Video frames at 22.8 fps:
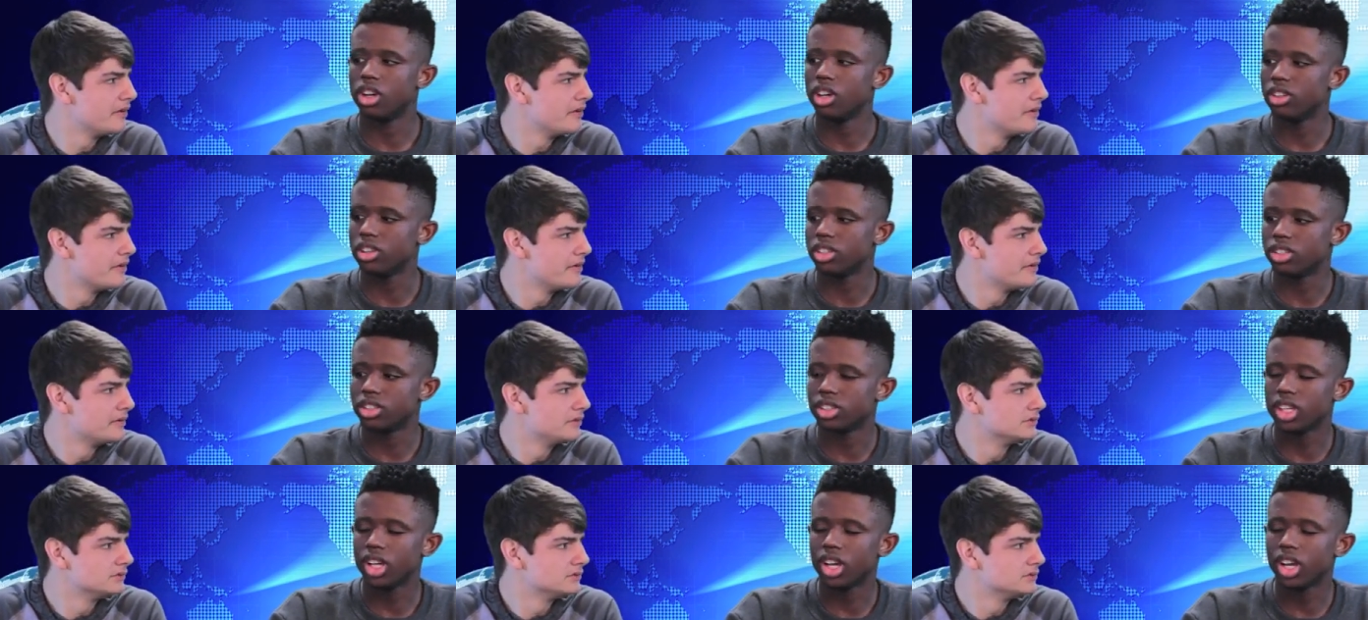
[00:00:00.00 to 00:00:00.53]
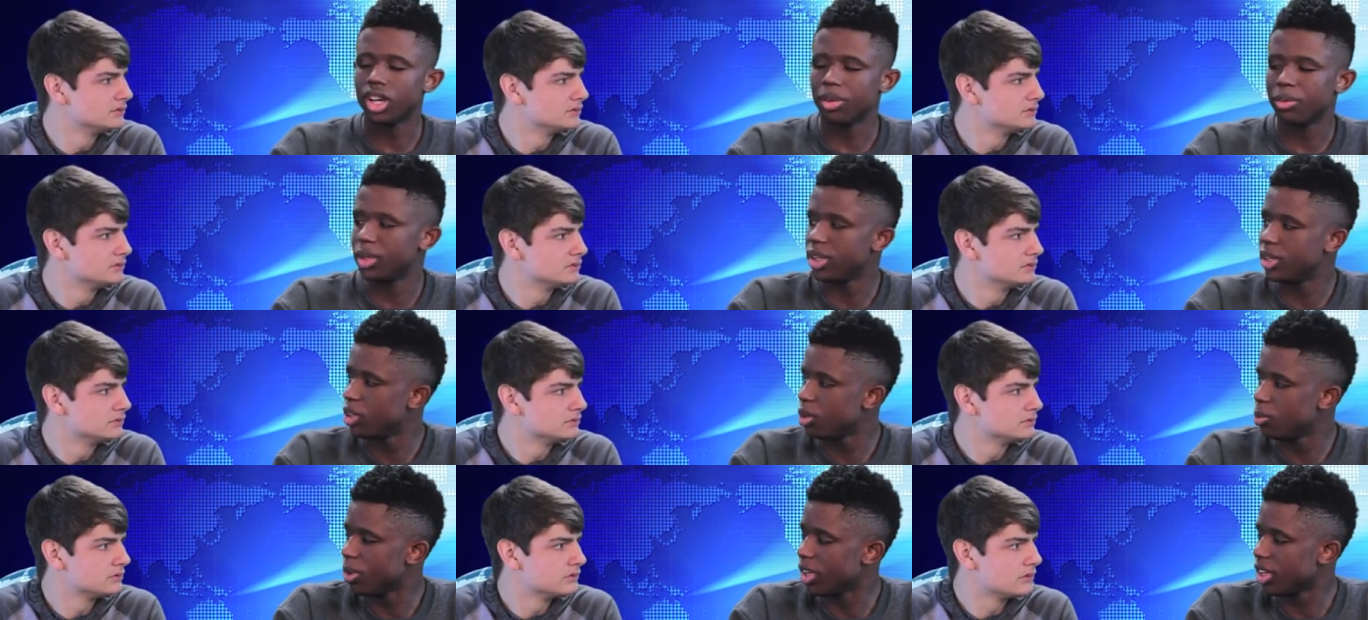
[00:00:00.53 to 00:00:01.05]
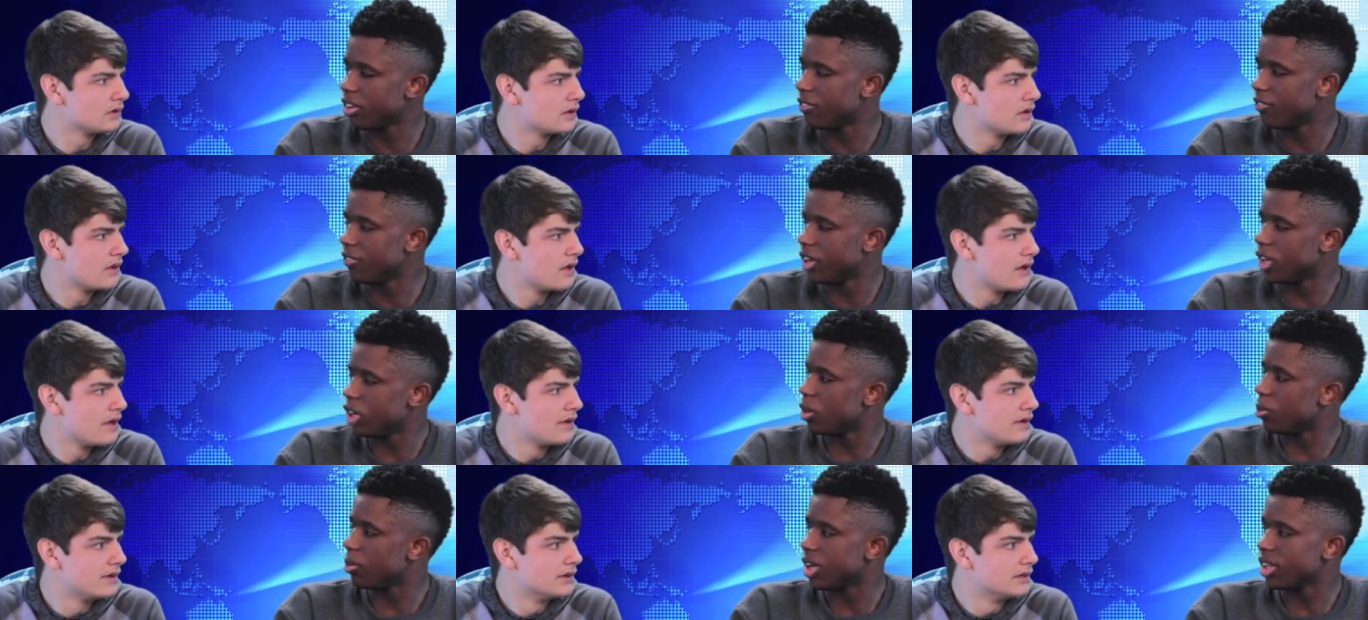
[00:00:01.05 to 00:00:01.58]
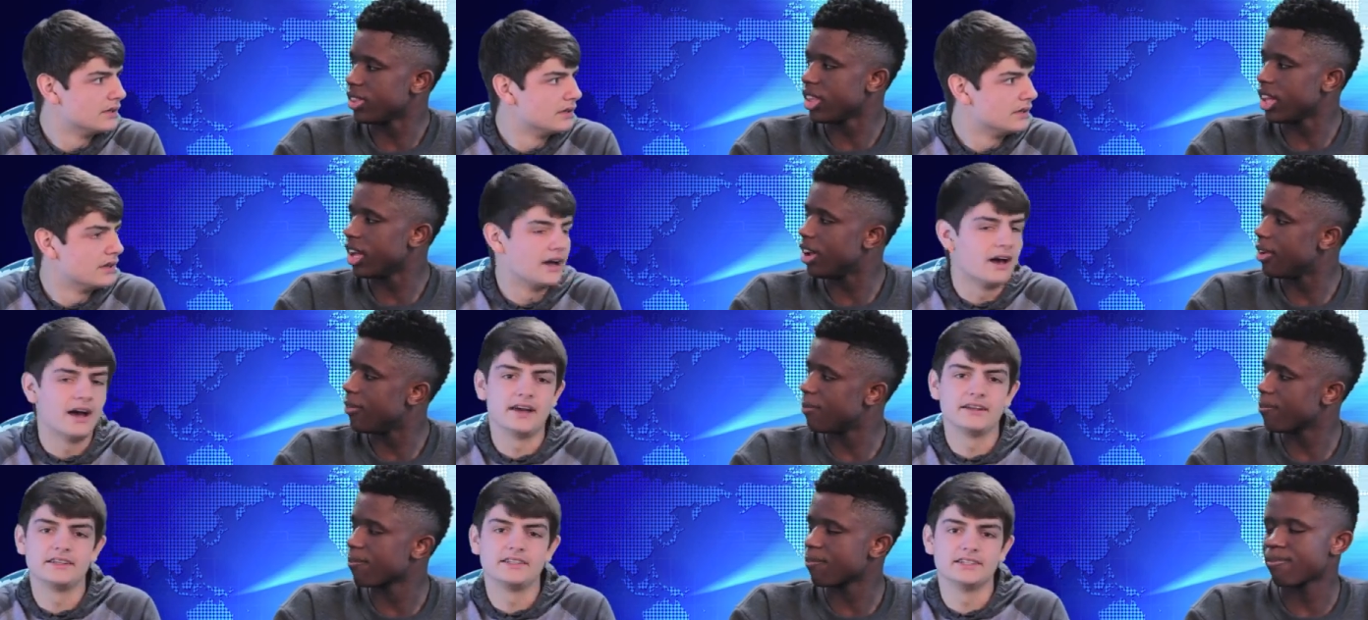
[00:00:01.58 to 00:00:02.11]
Speaker 1: All the time. Didn't you make a video about
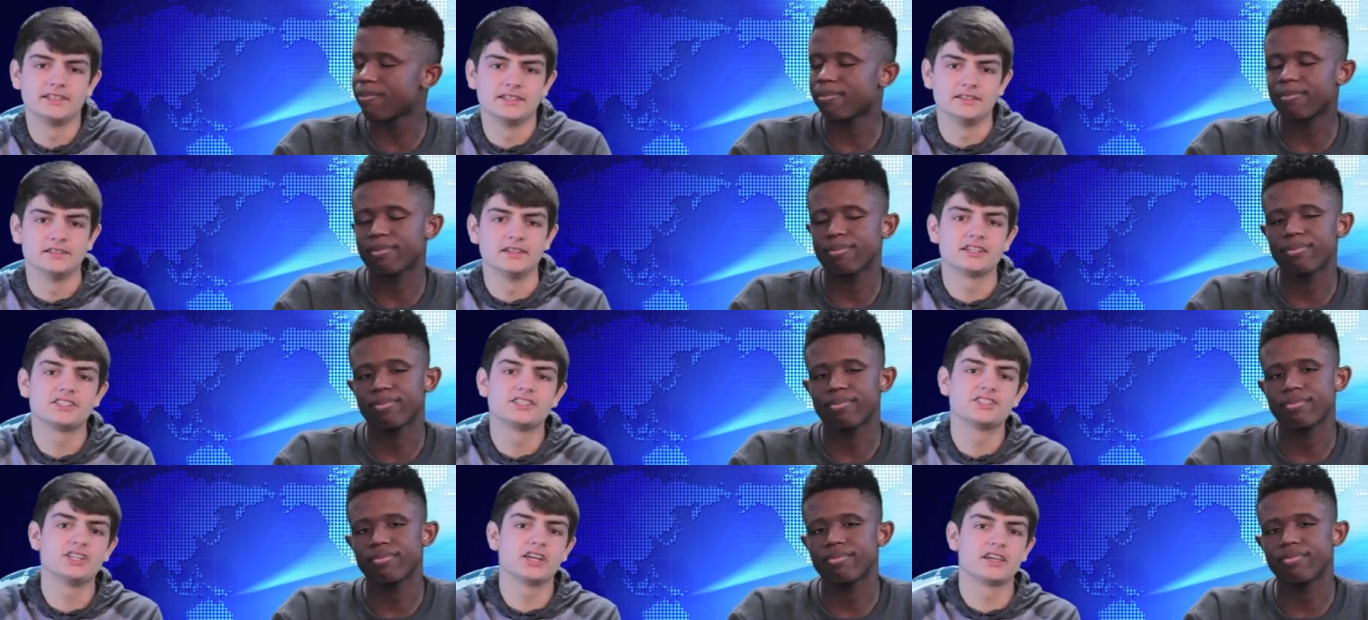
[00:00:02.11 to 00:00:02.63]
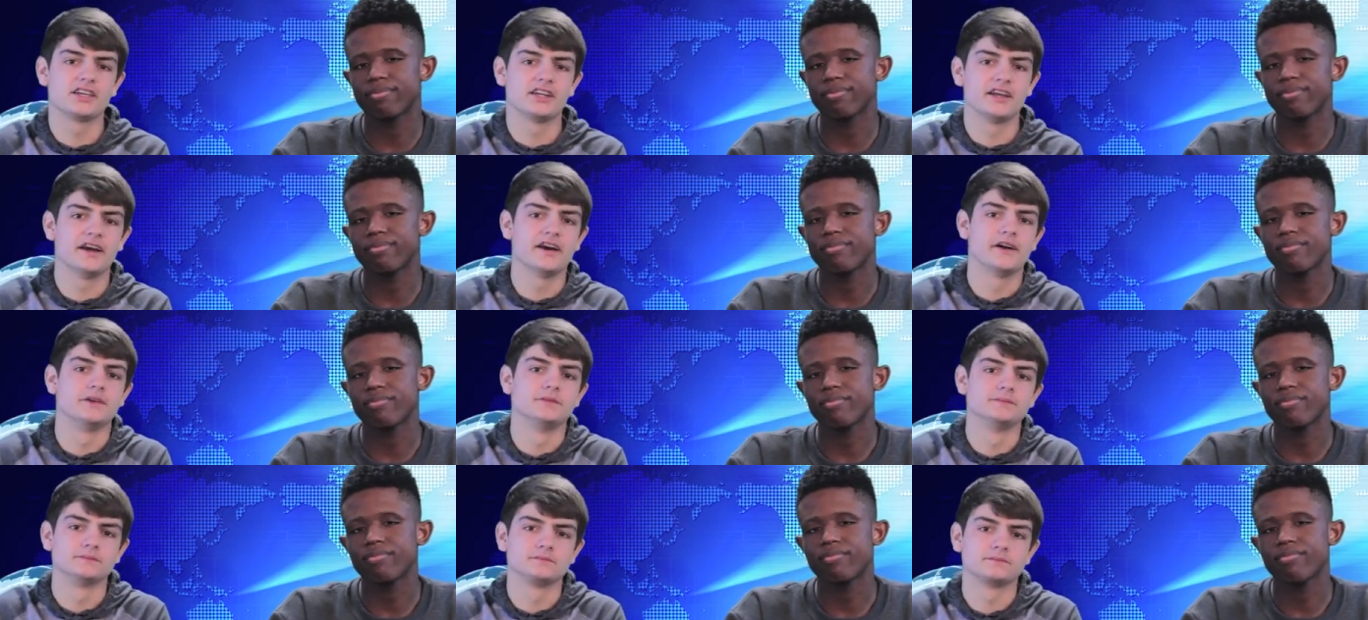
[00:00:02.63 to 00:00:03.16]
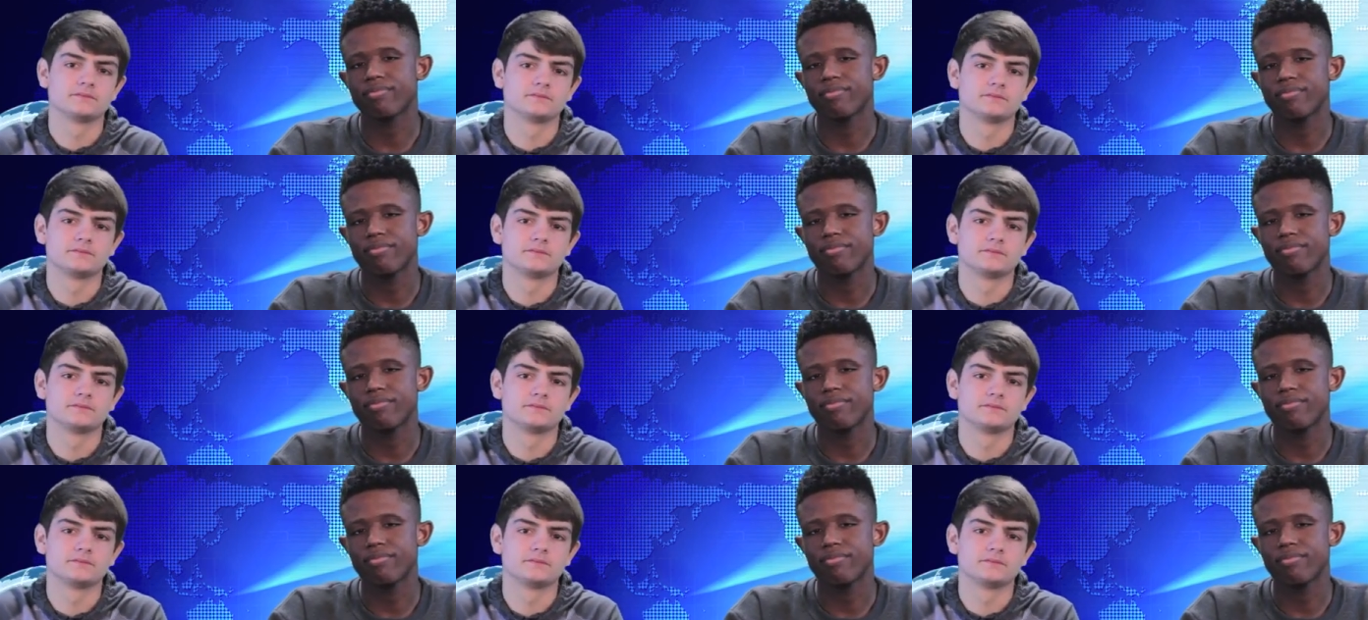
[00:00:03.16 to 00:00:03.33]
that? I did. Let's check it out.